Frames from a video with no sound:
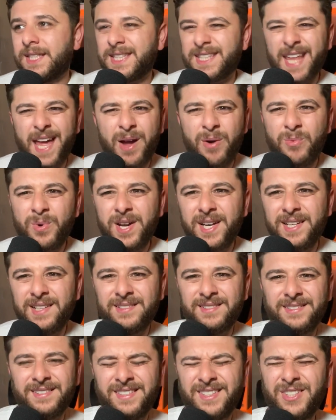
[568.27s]
That one,
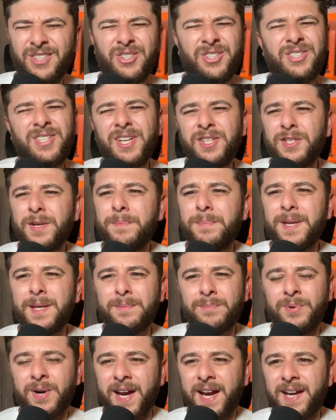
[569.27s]
they're such a
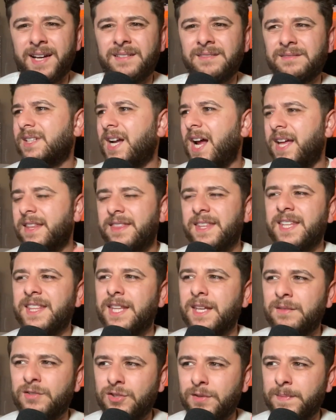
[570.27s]
big brand. I think
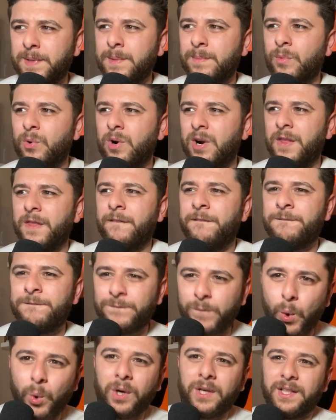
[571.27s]
they should be more on the
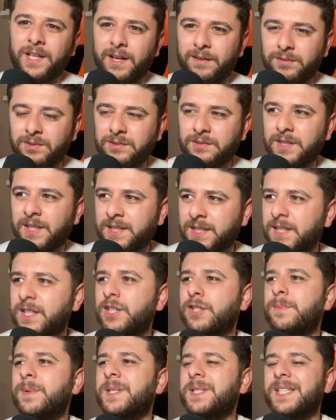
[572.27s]
four level. I think they
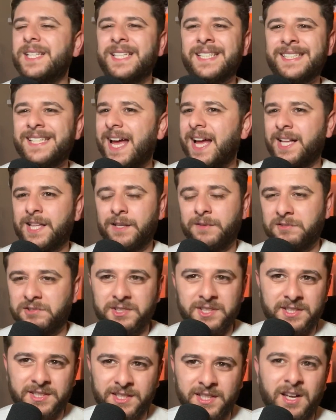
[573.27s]
should be at the exact level of
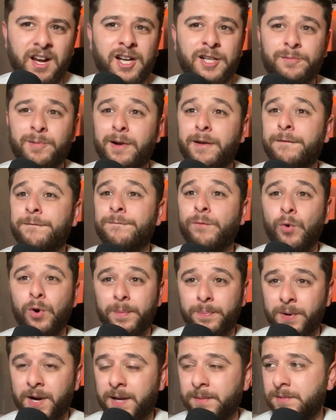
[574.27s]
the Seahawks, probably four
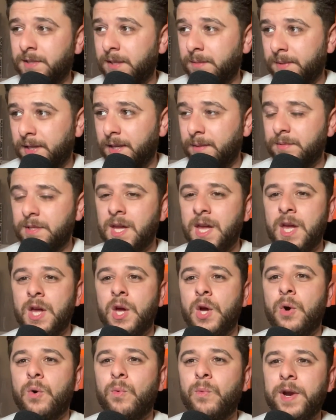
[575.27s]
primetime games.
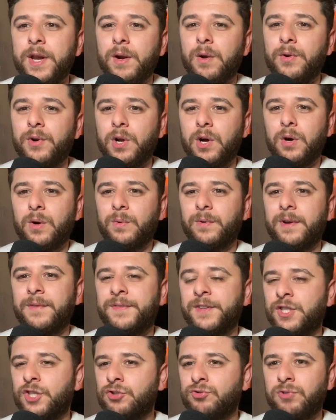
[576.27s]
We don't know if
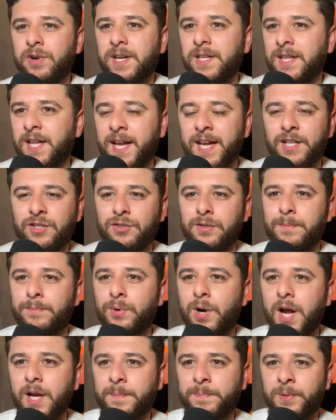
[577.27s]
it's Trey Lance or
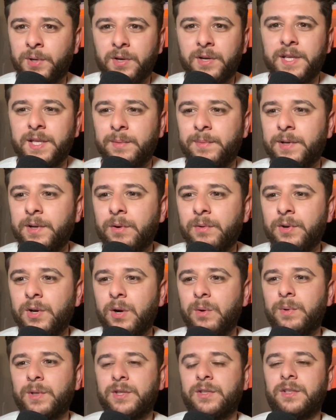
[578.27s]
Brock Purdy. We don't know
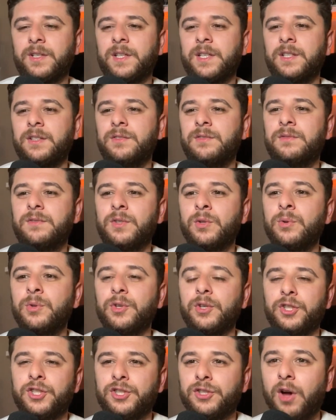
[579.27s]
what they're going to do,
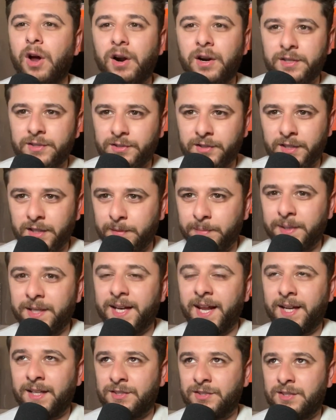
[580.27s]
their stars are going to be
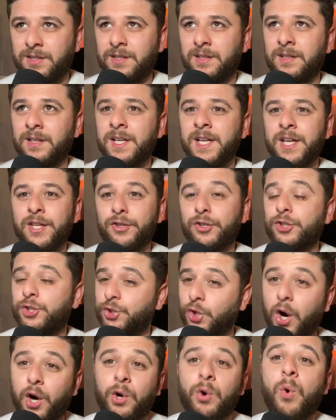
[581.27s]
next year, their
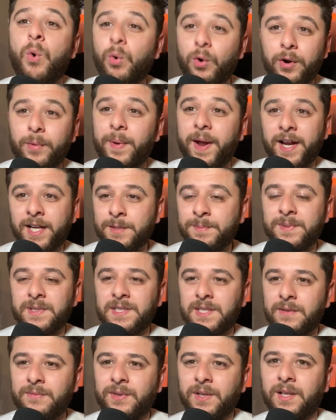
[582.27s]
star quarterback
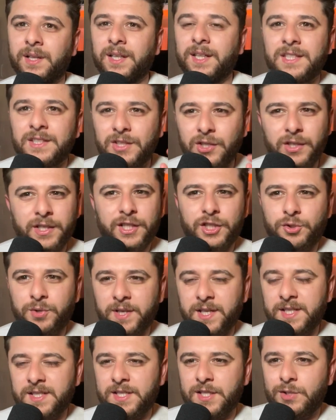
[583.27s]
specifically. They're in a
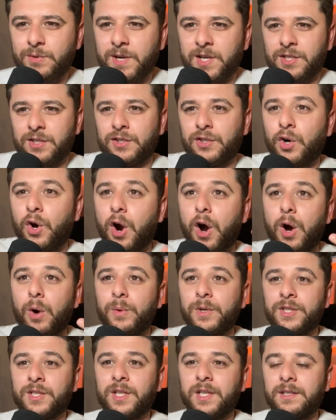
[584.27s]
tricky situation. They're
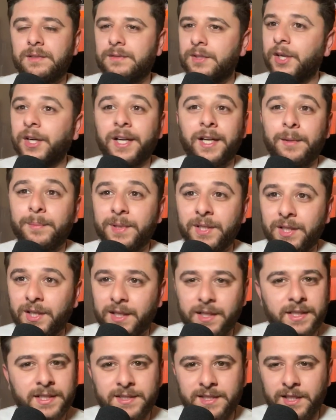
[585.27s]
always good. They're going to be good
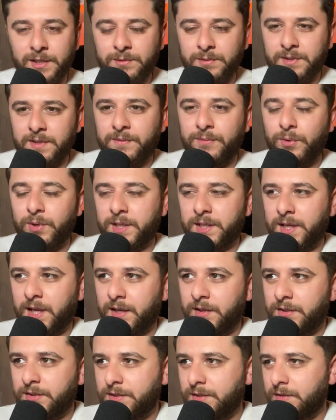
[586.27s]
because that's what the
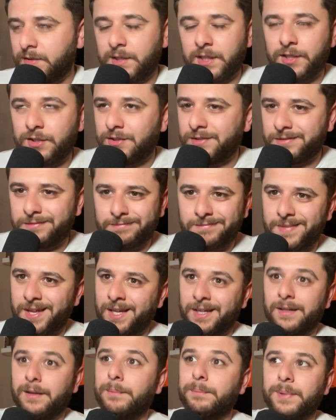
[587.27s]
49ers do. They just
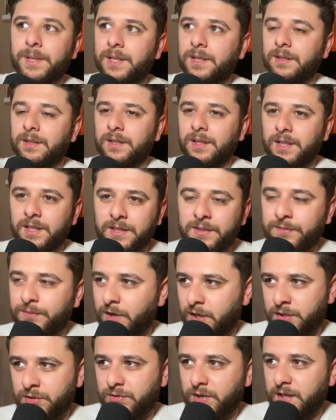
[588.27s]
end up being good. It's
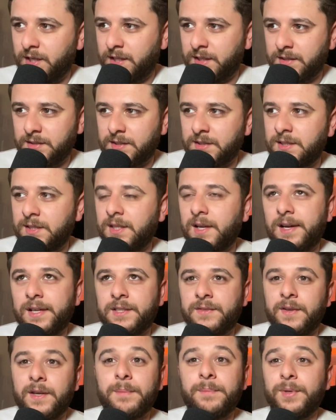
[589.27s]
frustrating as a Seahawks
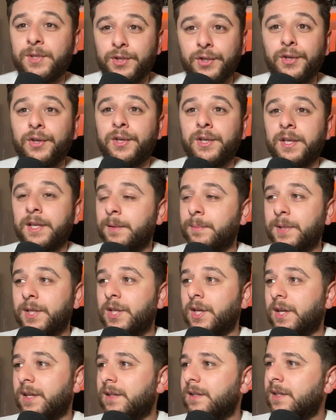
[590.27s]
fan, but they're going to be
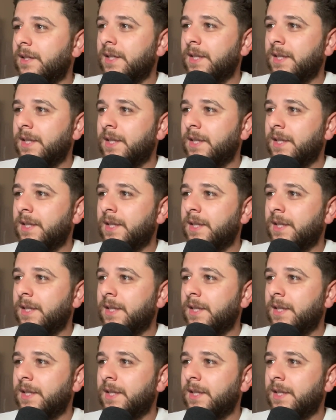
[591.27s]
good.